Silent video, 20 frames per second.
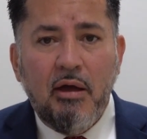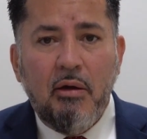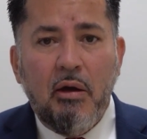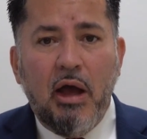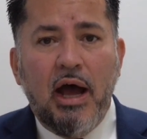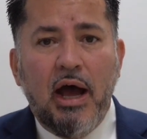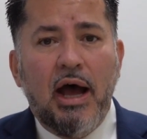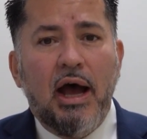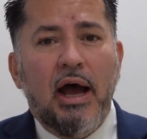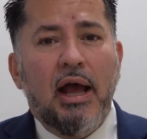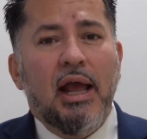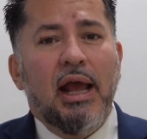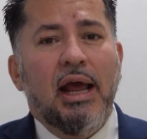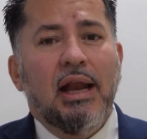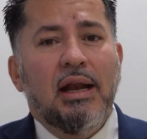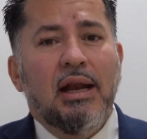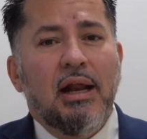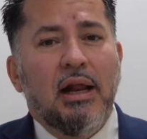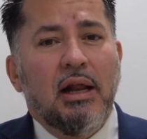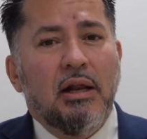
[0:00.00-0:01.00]

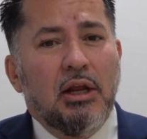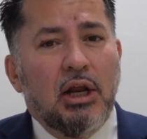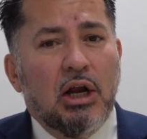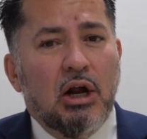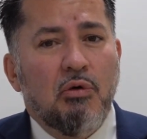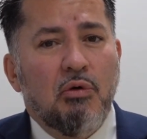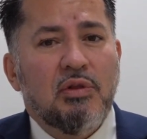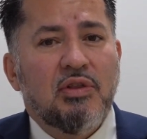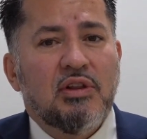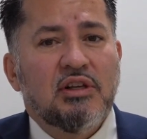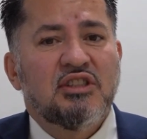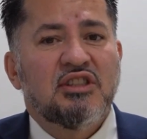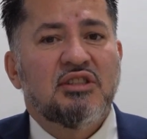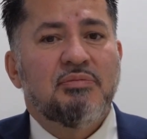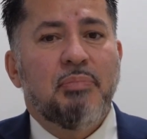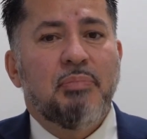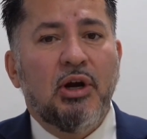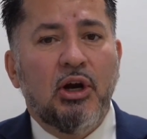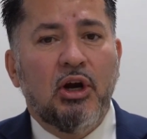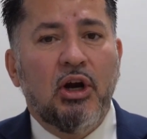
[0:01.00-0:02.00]
With the
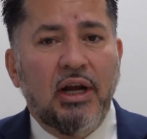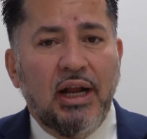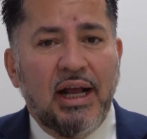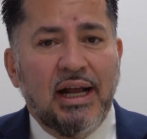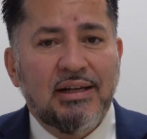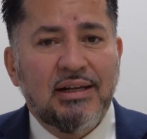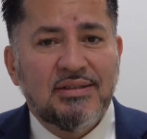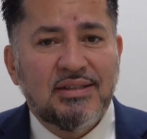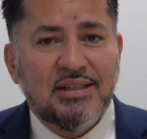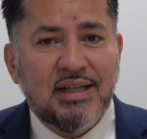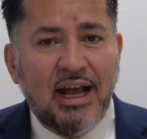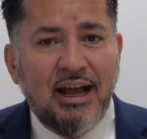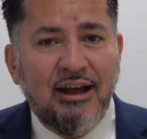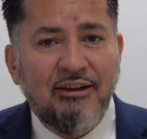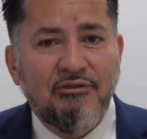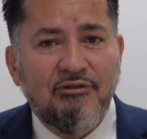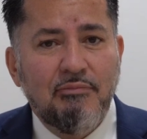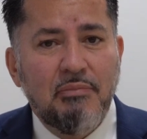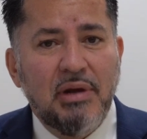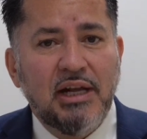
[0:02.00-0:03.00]
spirit, as
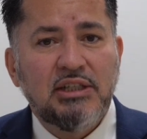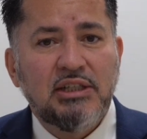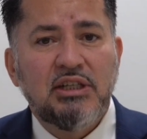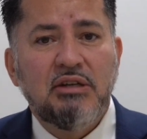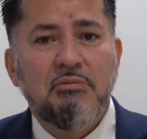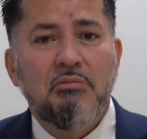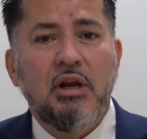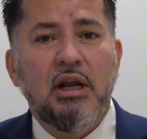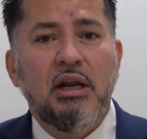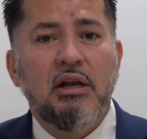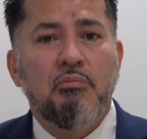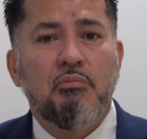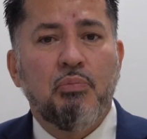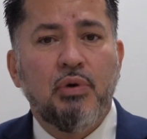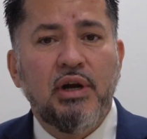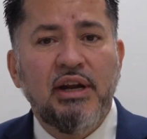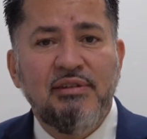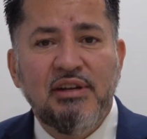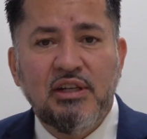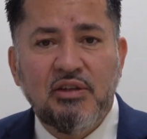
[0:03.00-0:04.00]
I've mentioned in
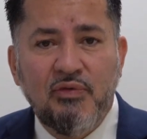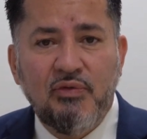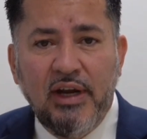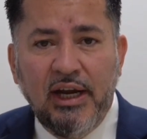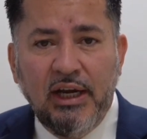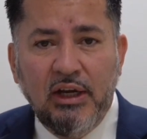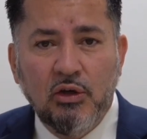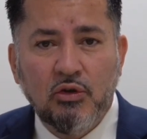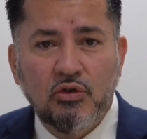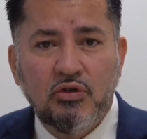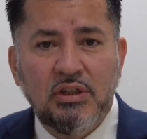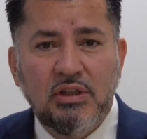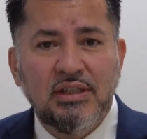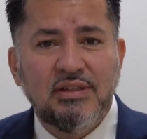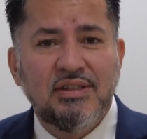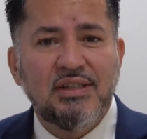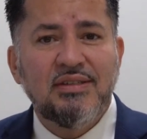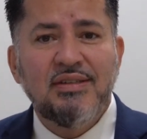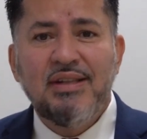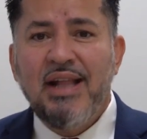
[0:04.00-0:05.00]
previous videos,
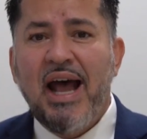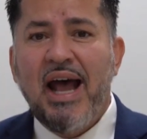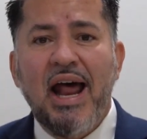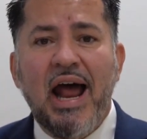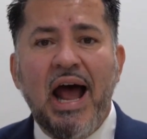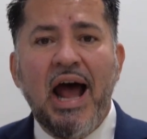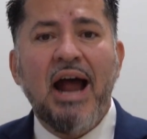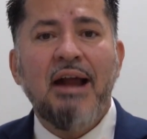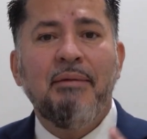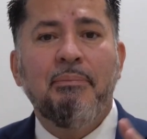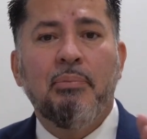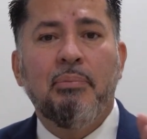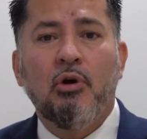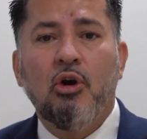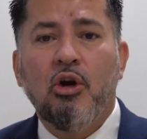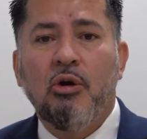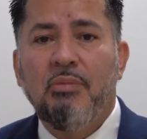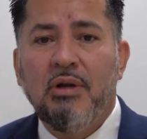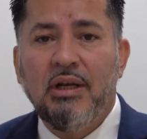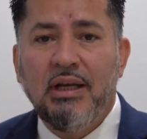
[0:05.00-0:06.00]
this is not
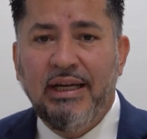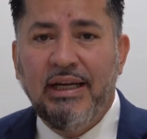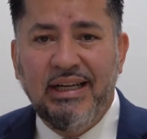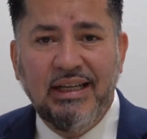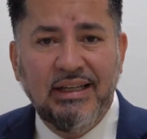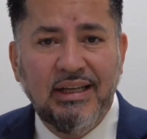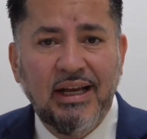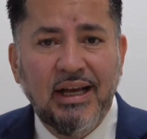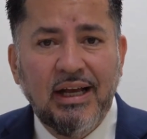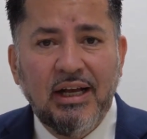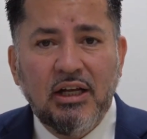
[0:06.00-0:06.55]
hyperbole.